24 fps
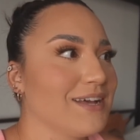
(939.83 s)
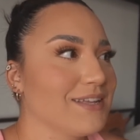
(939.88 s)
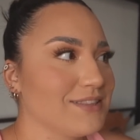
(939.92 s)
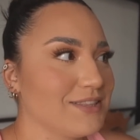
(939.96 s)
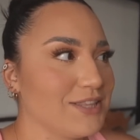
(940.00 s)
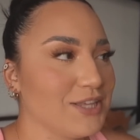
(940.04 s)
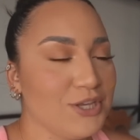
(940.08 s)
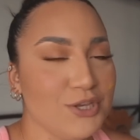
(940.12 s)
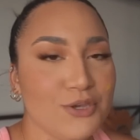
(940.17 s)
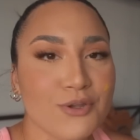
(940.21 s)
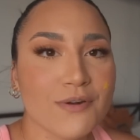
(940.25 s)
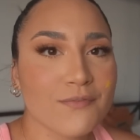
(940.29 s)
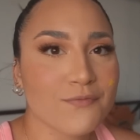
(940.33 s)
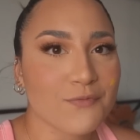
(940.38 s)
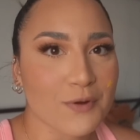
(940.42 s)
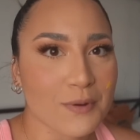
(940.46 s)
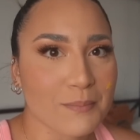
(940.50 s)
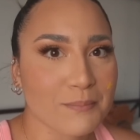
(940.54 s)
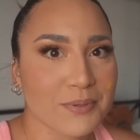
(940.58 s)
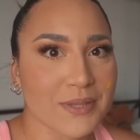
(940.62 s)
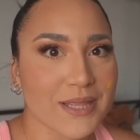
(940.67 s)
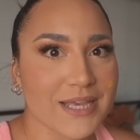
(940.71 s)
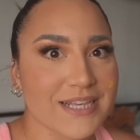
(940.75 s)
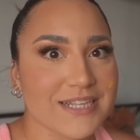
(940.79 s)
the
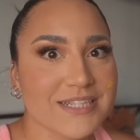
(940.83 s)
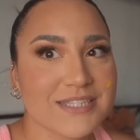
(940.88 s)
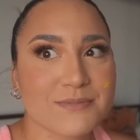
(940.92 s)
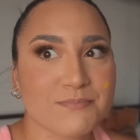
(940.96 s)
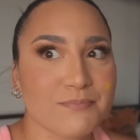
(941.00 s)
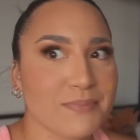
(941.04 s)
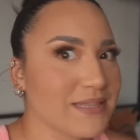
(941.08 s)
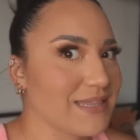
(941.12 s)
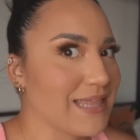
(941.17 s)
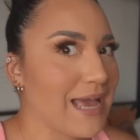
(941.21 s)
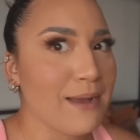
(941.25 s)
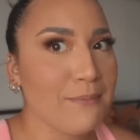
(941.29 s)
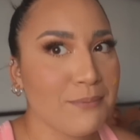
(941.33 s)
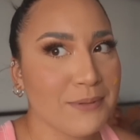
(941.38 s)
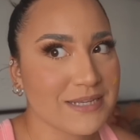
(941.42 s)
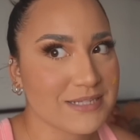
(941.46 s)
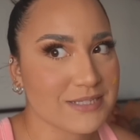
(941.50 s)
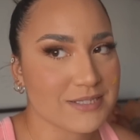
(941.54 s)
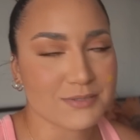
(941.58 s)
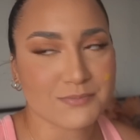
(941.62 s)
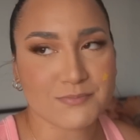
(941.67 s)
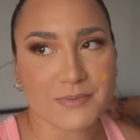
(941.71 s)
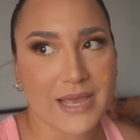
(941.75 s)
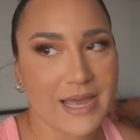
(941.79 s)
uniform place, but that
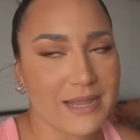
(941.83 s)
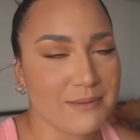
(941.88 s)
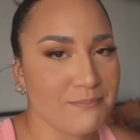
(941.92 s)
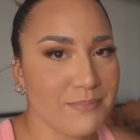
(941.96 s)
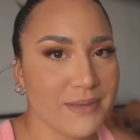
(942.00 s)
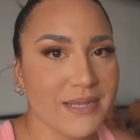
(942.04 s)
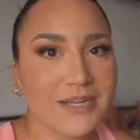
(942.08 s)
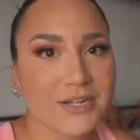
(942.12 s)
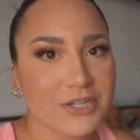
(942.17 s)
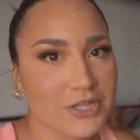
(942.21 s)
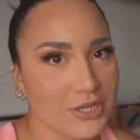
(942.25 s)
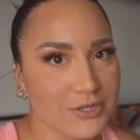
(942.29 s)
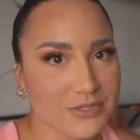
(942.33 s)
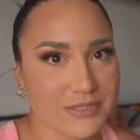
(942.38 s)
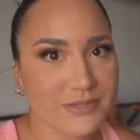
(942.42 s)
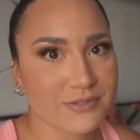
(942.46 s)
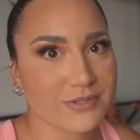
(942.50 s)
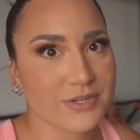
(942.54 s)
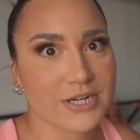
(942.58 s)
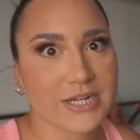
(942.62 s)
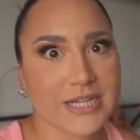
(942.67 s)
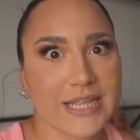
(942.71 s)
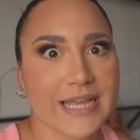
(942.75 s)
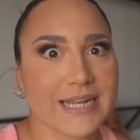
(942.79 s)
place had been closed. It
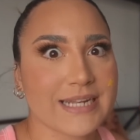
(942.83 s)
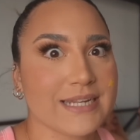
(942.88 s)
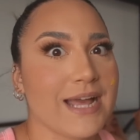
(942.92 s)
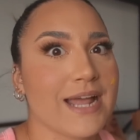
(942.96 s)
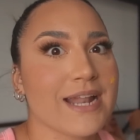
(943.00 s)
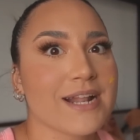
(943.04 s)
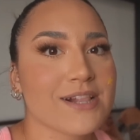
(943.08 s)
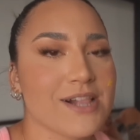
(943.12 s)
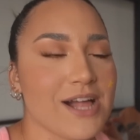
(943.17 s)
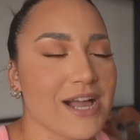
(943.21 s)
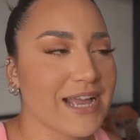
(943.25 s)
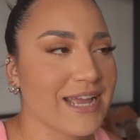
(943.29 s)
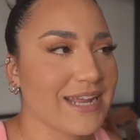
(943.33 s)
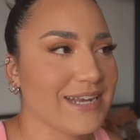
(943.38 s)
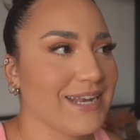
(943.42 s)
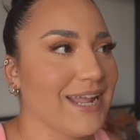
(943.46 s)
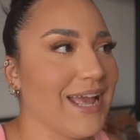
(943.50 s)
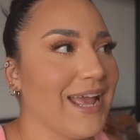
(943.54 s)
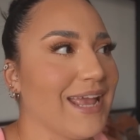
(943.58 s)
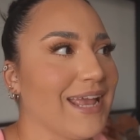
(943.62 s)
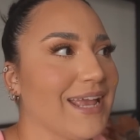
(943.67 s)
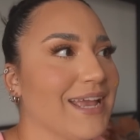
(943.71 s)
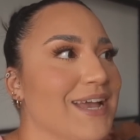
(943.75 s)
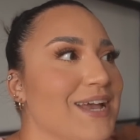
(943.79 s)
was already like nine o'clock at
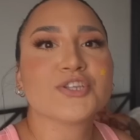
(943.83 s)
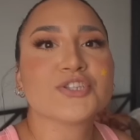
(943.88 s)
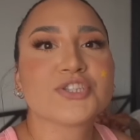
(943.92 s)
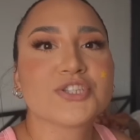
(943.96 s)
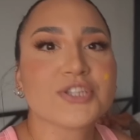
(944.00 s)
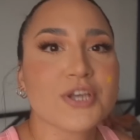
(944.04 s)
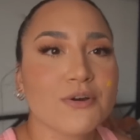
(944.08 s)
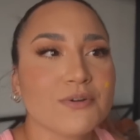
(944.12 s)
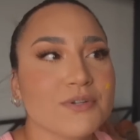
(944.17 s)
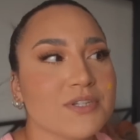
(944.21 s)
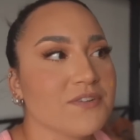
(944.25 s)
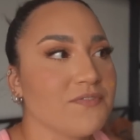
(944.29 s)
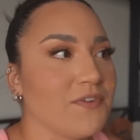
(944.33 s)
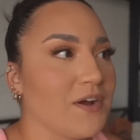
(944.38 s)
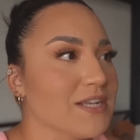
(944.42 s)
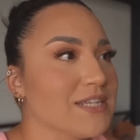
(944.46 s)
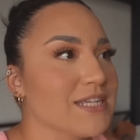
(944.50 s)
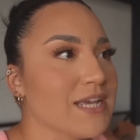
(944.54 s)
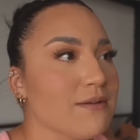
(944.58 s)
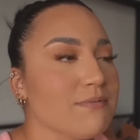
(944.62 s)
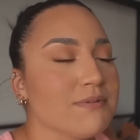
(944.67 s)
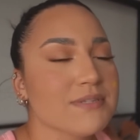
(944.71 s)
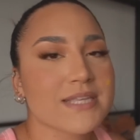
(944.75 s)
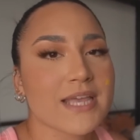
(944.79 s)
night. So
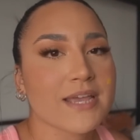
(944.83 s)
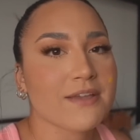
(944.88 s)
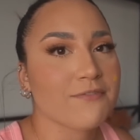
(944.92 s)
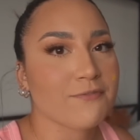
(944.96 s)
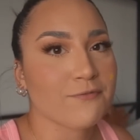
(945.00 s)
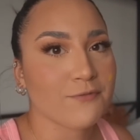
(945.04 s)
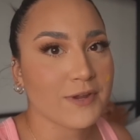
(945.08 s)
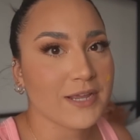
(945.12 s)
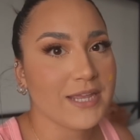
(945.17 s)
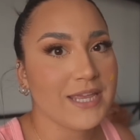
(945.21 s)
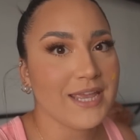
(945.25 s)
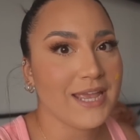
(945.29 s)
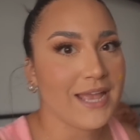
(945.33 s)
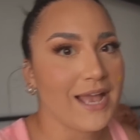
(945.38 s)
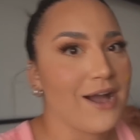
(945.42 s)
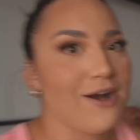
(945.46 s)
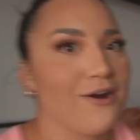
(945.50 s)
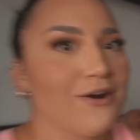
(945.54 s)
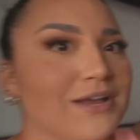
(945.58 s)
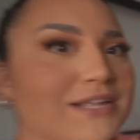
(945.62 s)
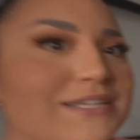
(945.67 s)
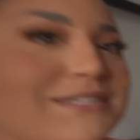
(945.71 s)
Devonte was like freaking out